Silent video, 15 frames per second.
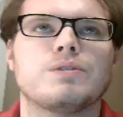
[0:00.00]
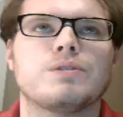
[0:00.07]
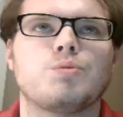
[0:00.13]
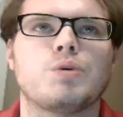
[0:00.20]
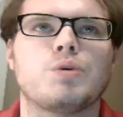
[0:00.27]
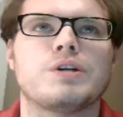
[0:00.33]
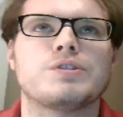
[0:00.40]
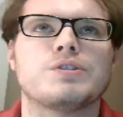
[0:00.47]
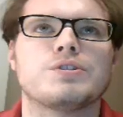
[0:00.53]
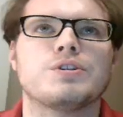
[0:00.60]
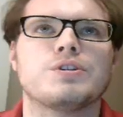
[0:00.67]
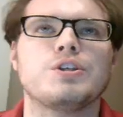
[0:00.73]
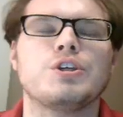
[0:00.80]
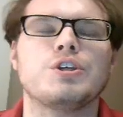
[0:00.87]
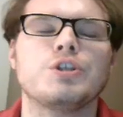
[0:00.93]
was
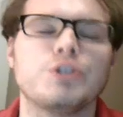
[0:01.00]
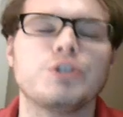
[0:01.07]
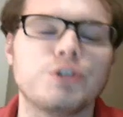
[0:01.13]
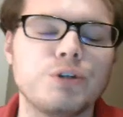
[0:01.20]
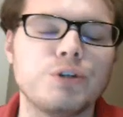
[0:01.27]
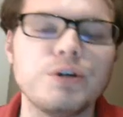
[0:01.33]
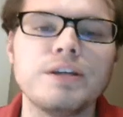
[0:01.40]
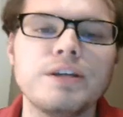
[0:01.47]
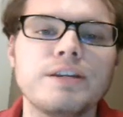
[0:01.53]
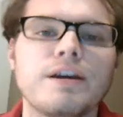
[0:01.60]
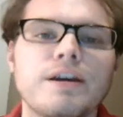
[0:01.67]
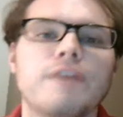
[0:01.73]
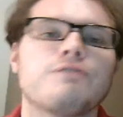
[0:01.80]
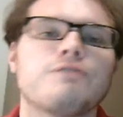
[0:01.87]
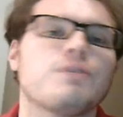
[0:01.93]

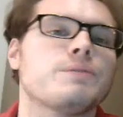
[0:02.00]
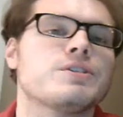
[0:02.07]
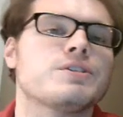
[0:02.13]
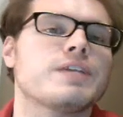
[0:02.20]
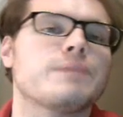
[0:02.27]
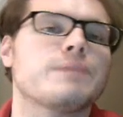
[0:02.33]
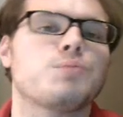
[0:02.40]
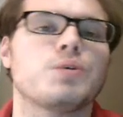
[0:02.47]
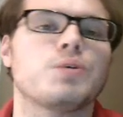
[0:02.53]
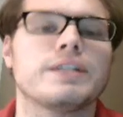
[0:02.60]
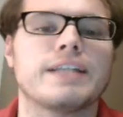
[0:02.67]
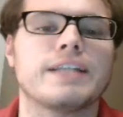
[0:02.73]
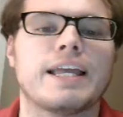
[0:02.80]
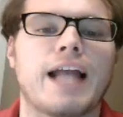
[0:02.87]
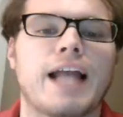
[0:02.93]
good from the
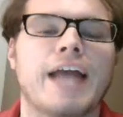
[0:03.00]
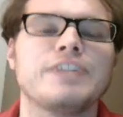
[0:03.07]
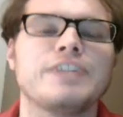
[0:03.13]
standpoint that I